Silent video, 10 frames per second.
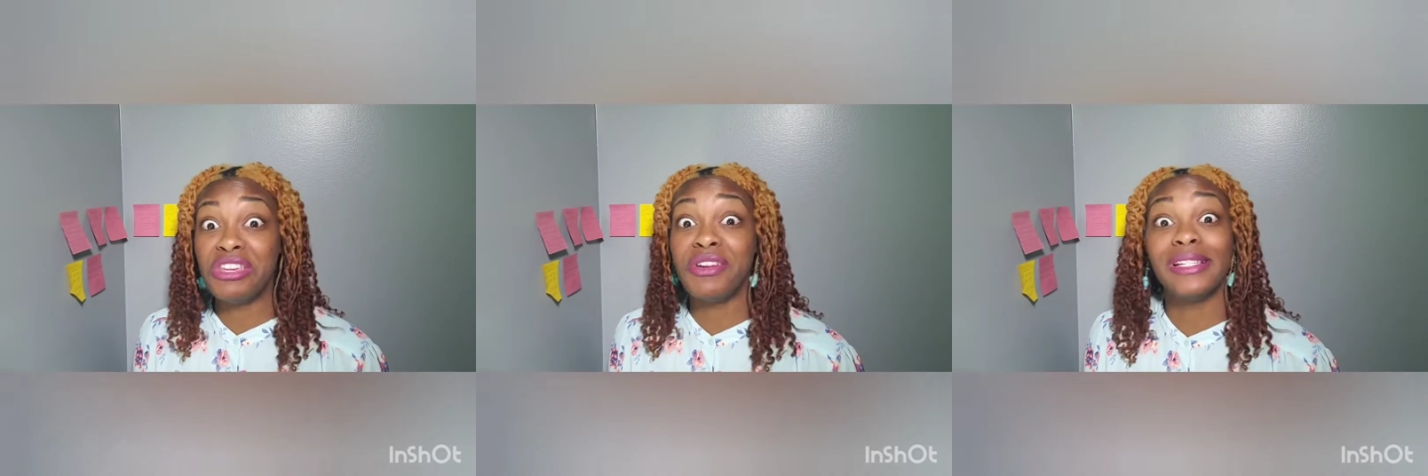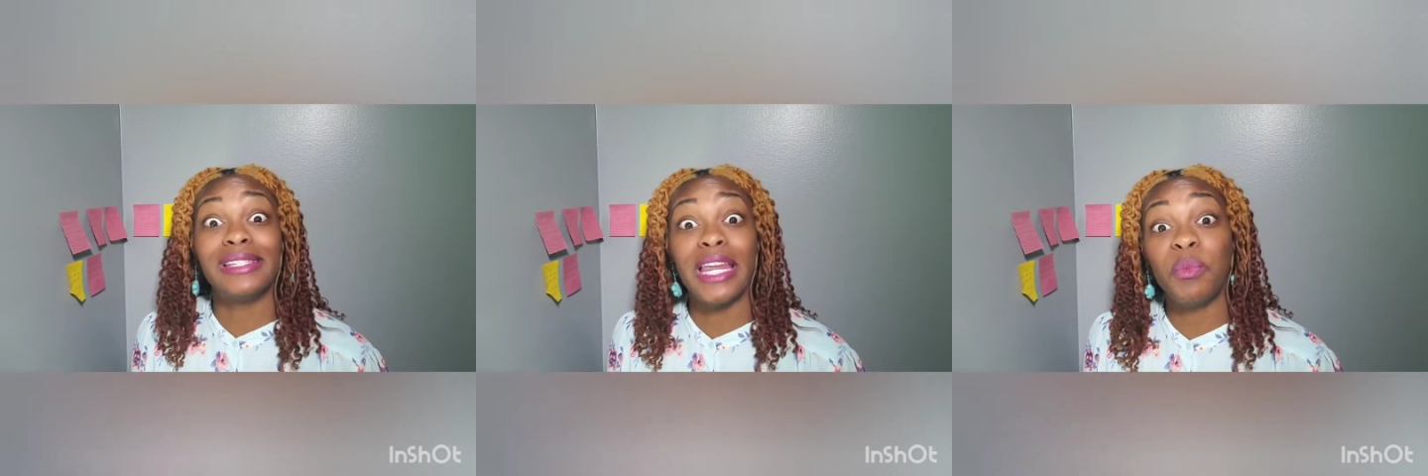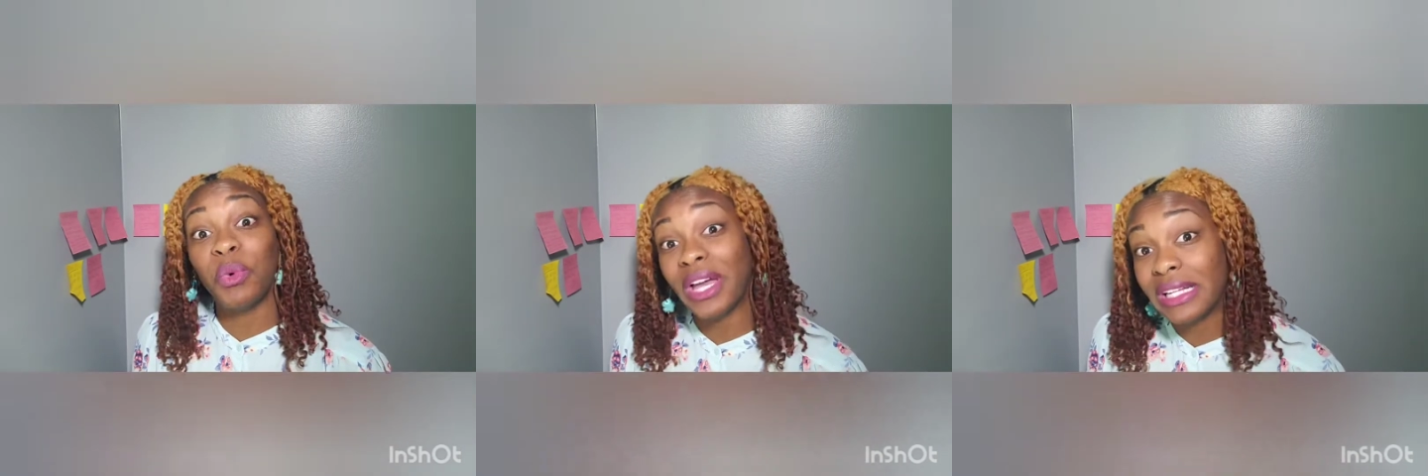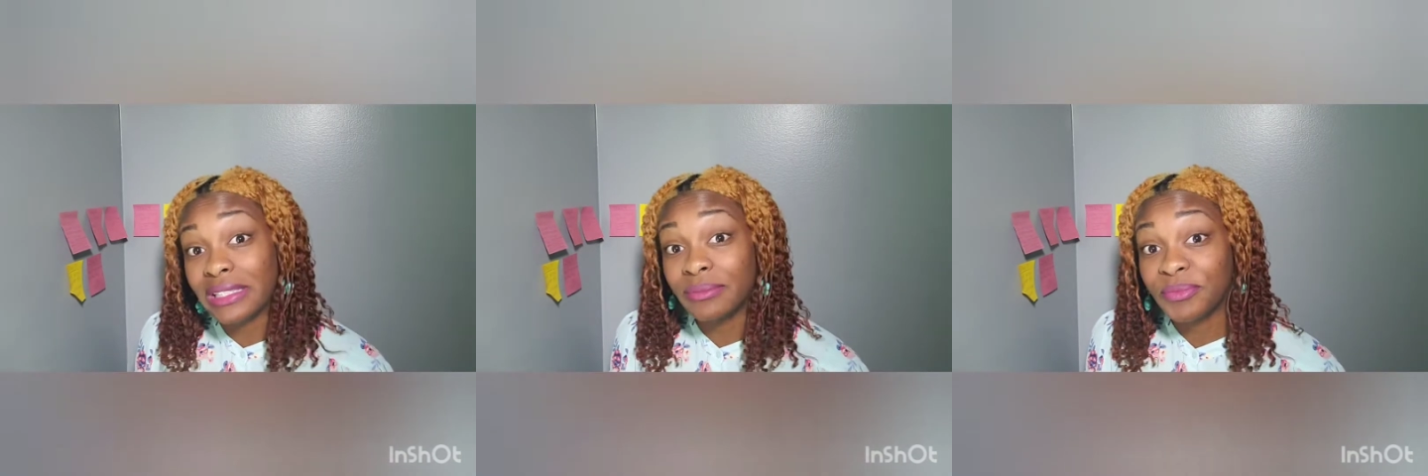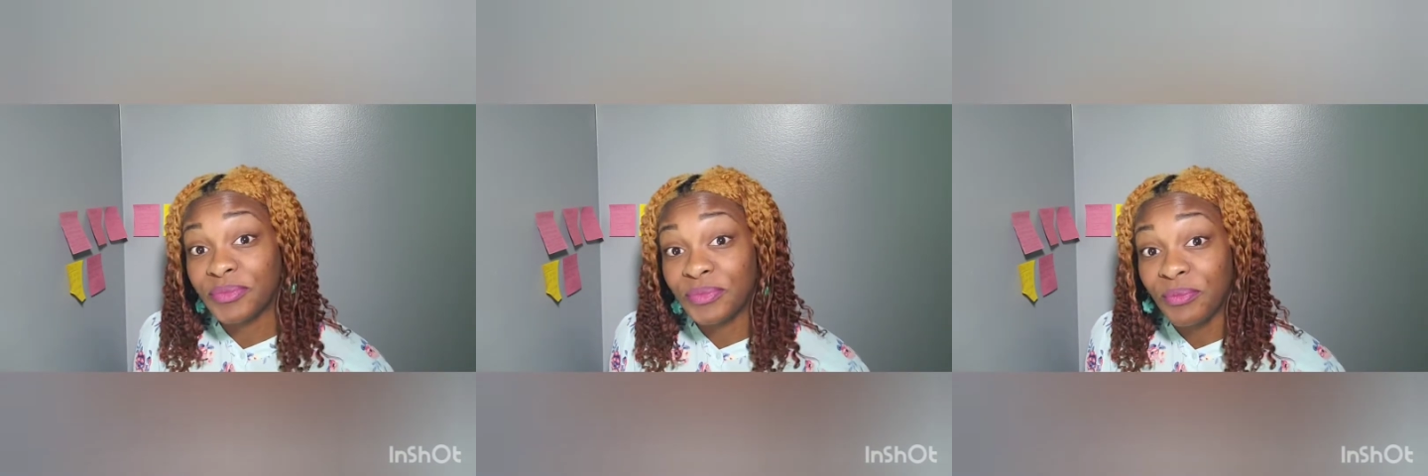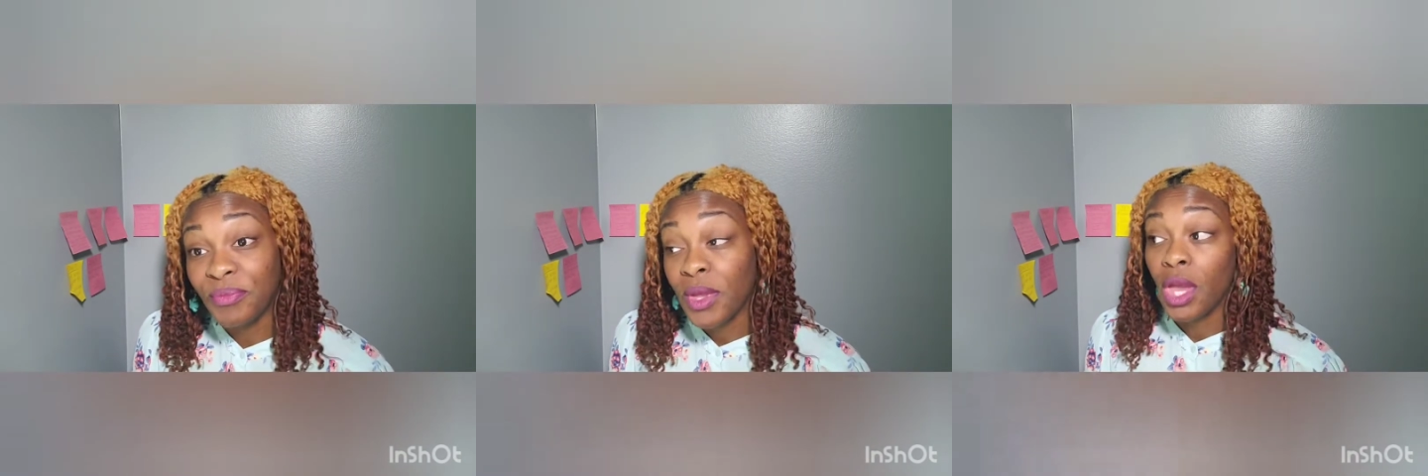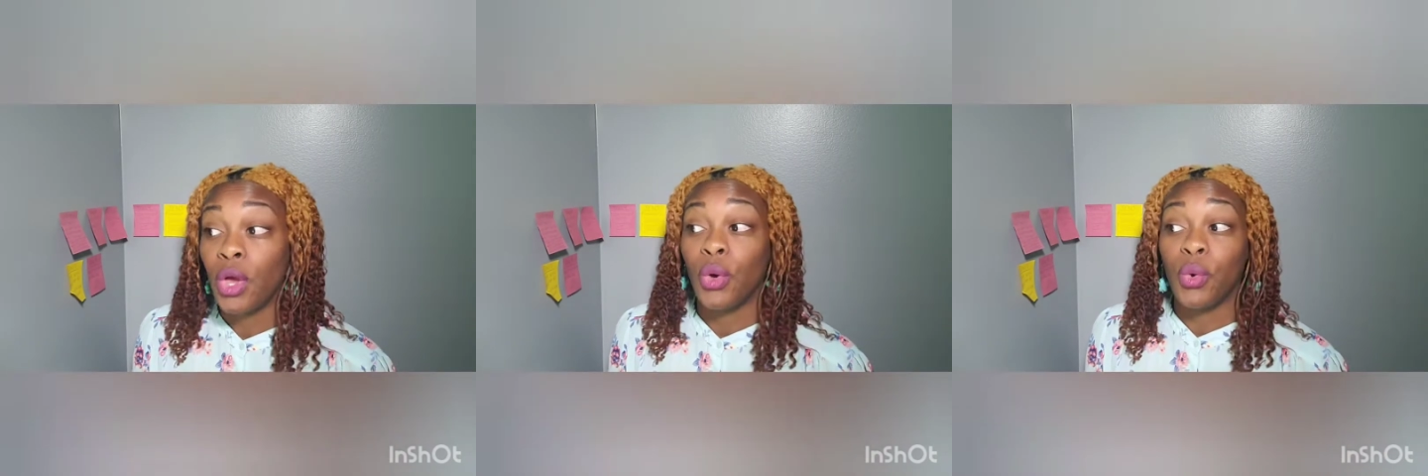You're at step 1.
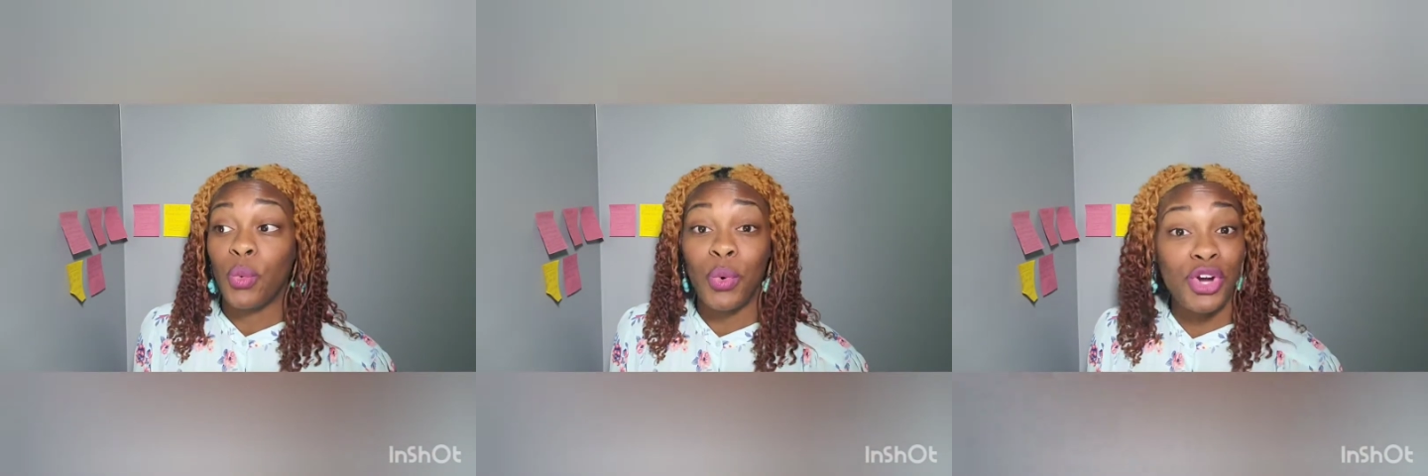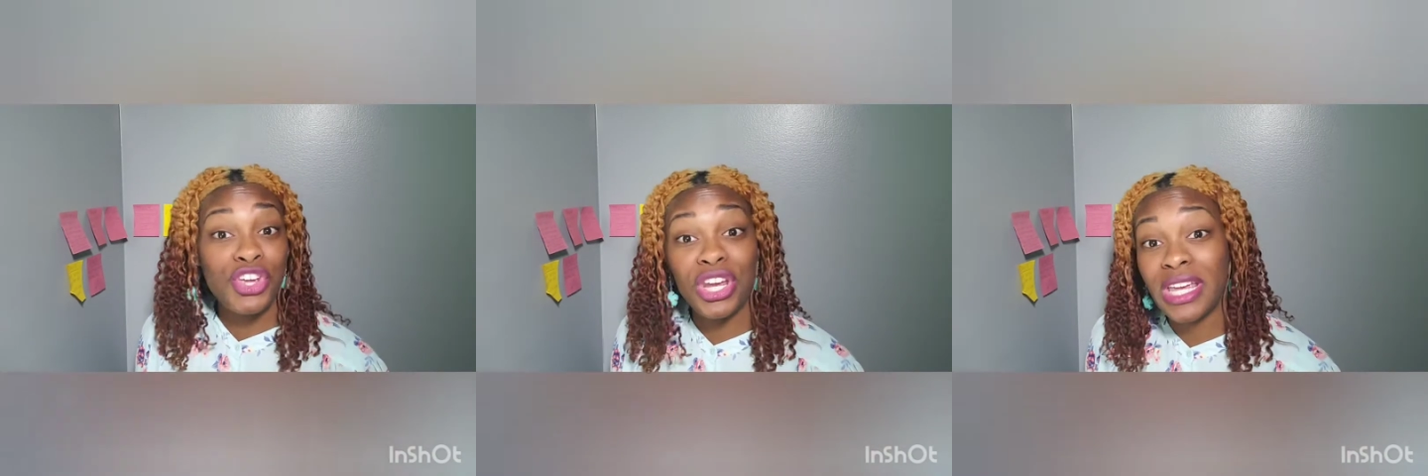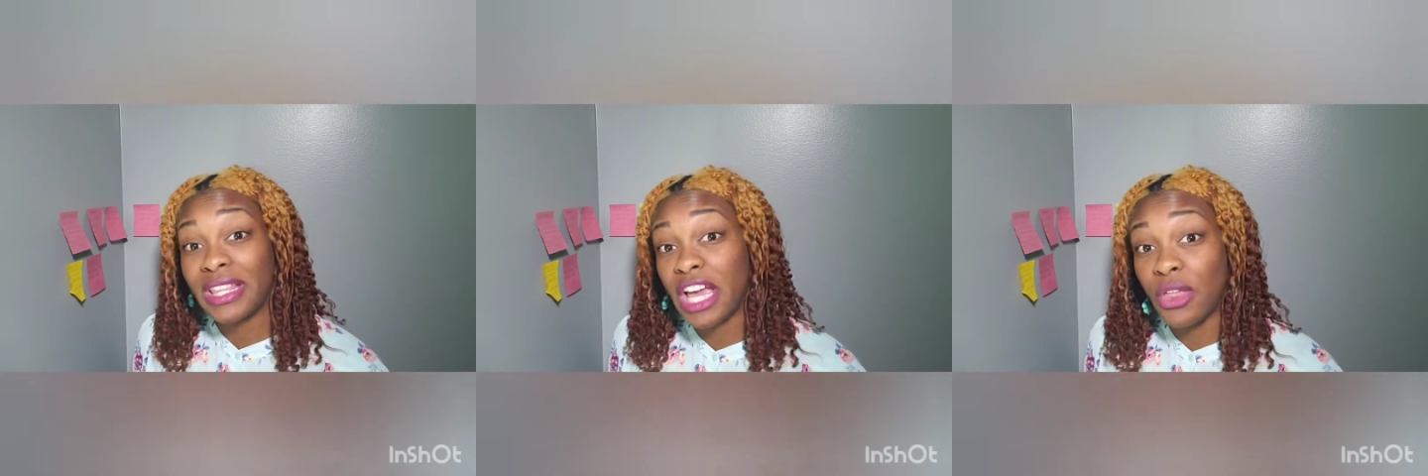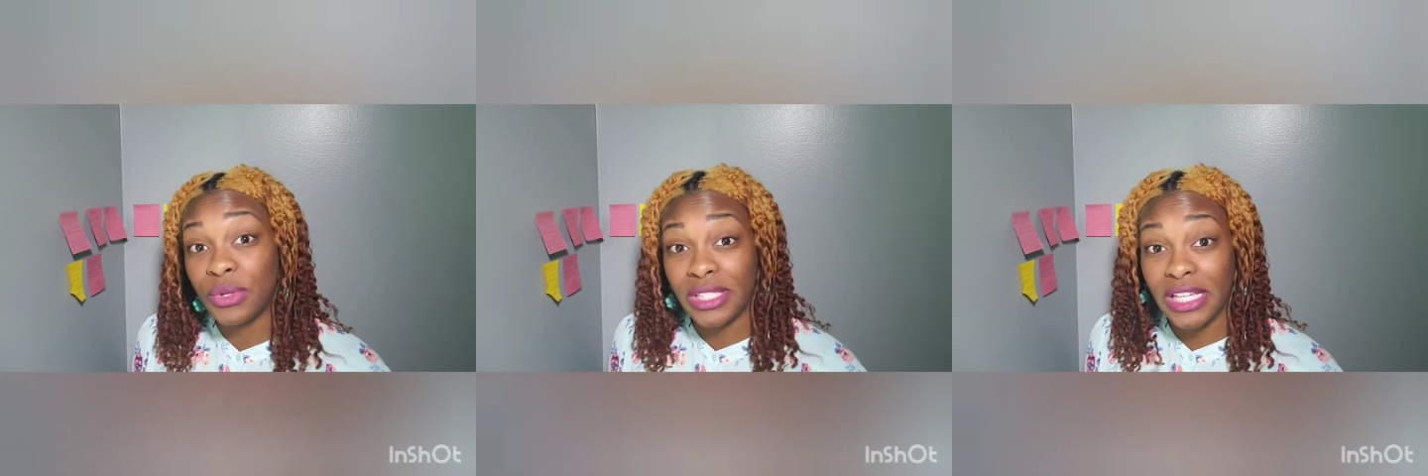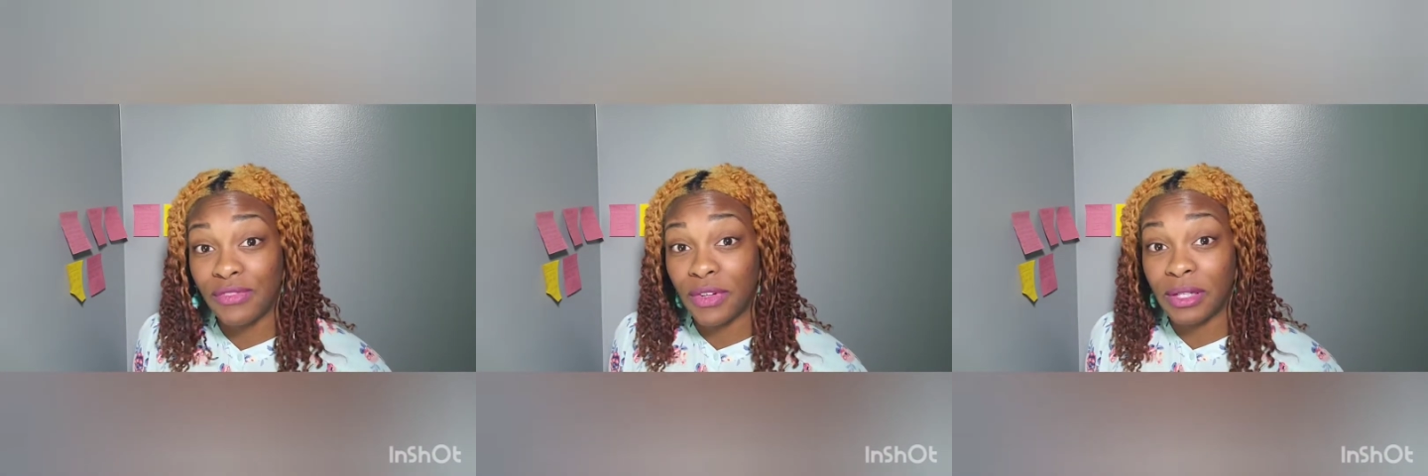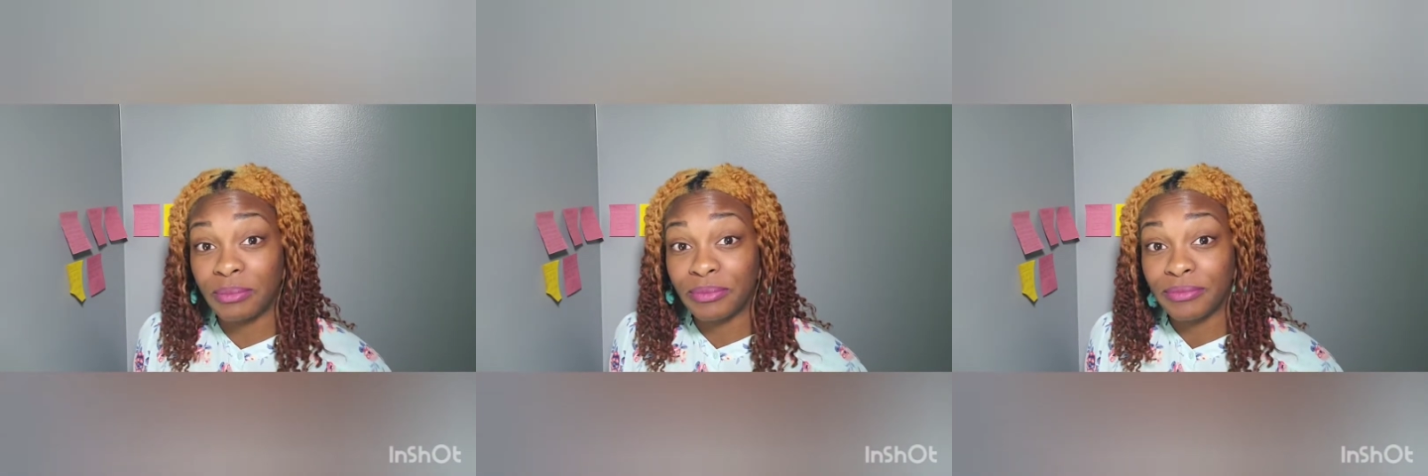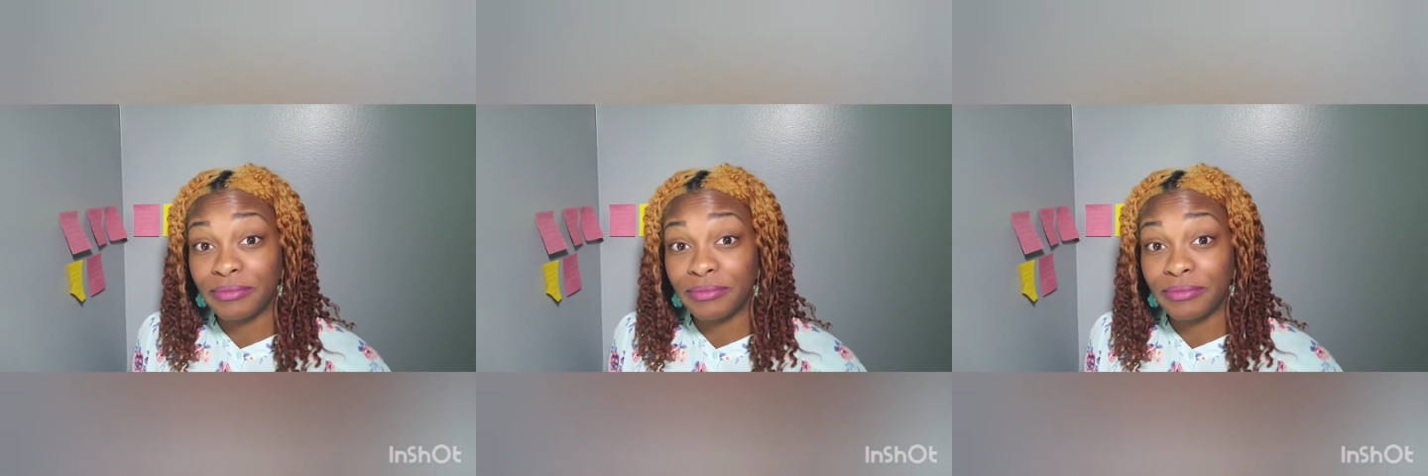Where are you going to get the other 6 from?